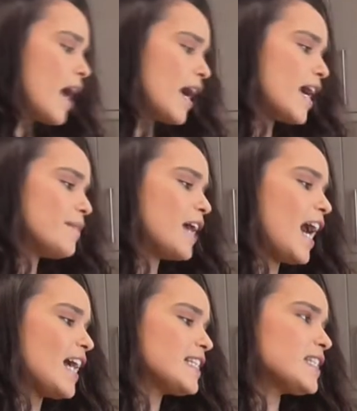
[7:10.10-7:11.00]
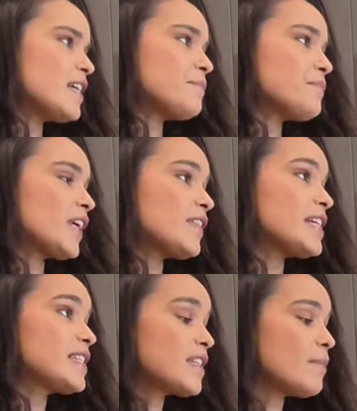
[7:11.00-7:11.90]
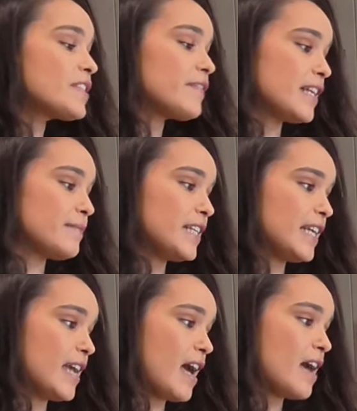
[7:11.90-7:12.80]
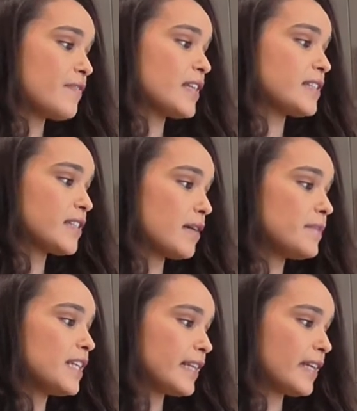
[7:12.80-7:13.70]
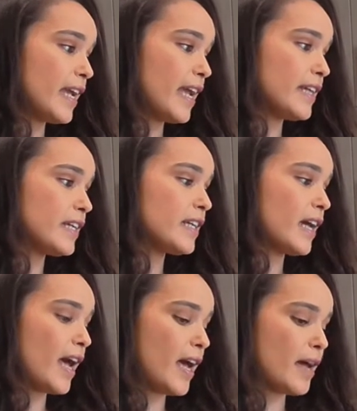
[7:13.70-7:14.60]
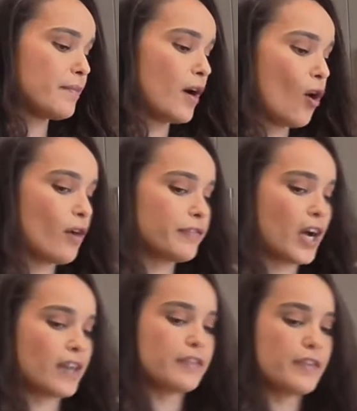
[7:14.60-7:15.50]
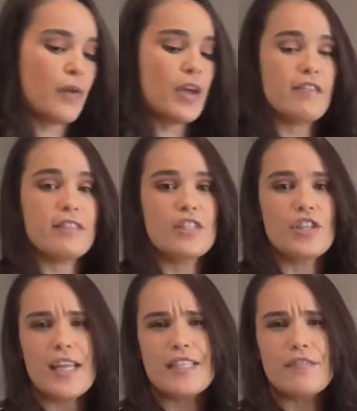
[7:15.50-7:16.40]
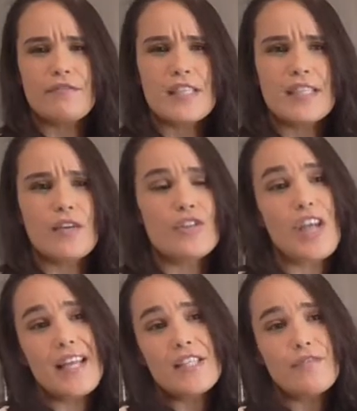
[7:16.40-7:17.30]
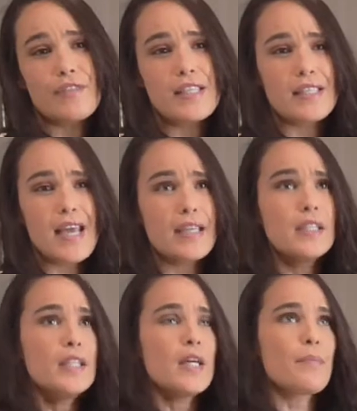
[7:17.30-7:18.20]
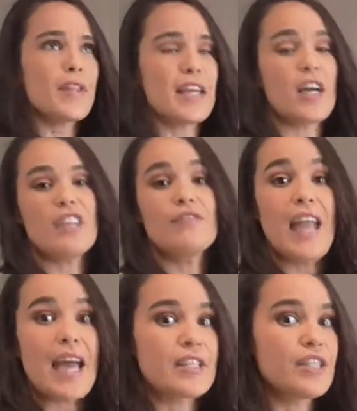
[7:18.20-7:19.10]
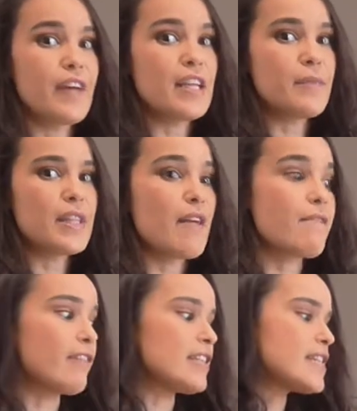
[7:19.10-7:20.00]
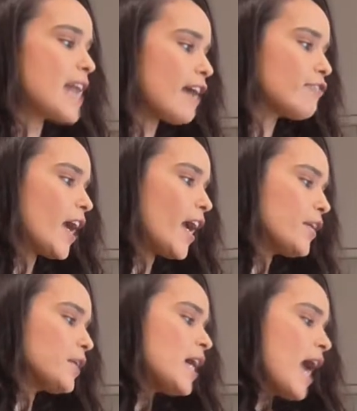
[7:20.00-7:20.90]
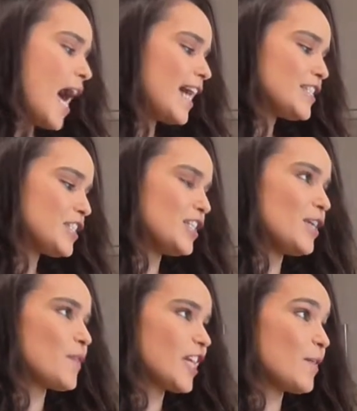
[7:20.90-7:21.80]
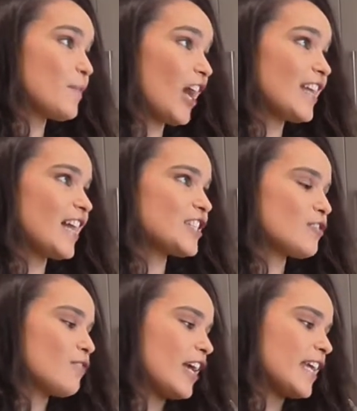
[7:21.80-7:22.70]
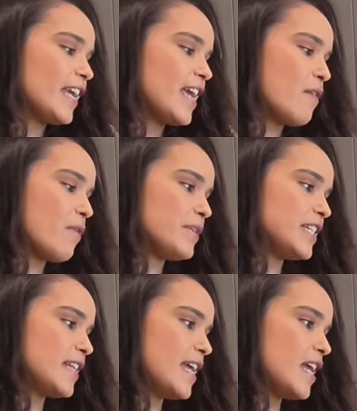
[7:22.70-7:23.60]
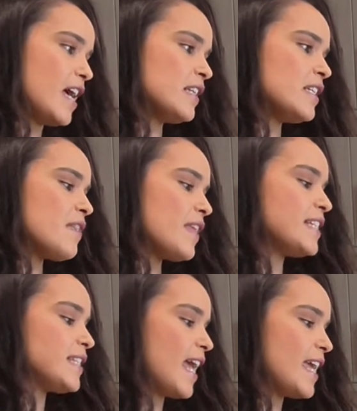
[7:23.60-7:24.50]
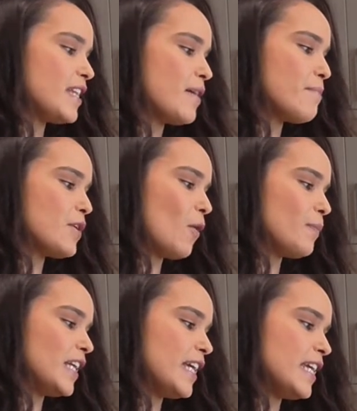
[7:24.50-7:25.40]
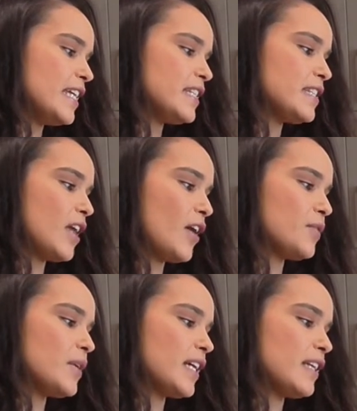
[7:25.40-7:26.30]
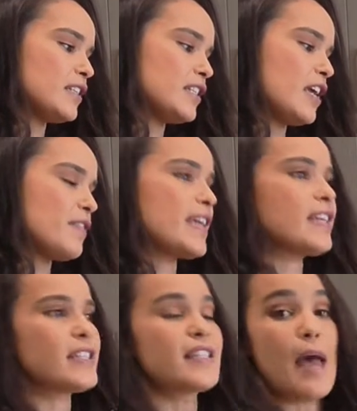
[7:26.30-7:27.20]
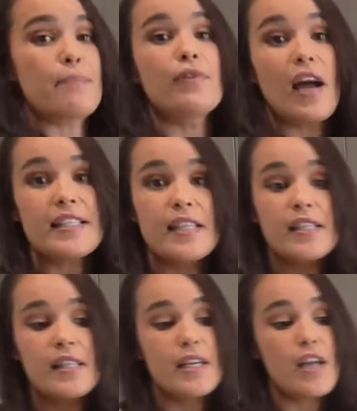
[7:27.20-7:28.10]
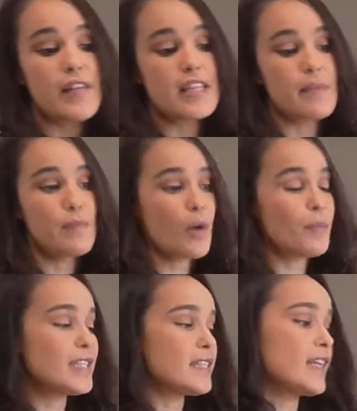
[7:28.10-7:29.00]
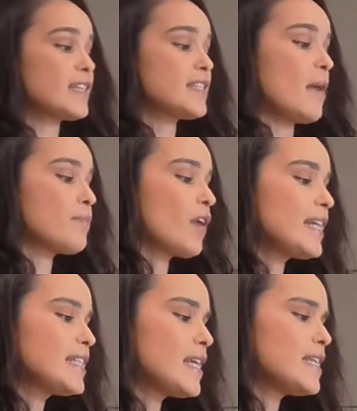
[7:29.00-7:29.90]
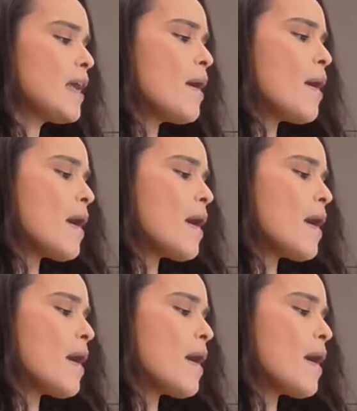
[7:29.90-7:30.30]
And there's some development here, there's some linking of kind of coherent chains of reasoning or chains of reasoning, but they kind of lack development, they're very narrow. And, you know, we can apply that to right here where we say that monopoly, so, you know, they can set prices, so they know that it's a monopoly, so they can set prices.